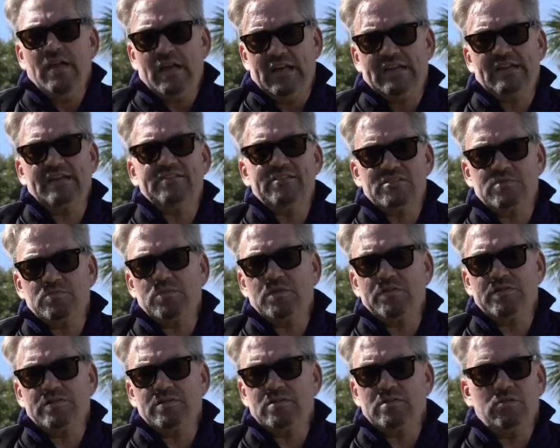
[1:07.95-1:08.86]
and get this
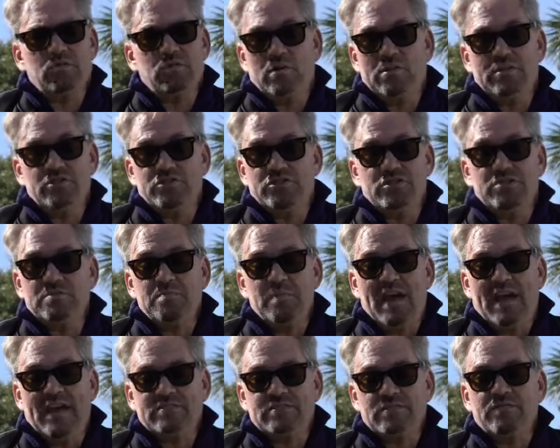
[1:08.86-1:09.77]
movie to the world is just
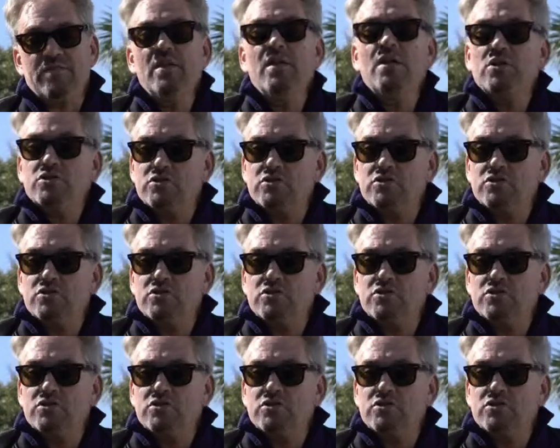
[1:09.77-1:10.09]
massive.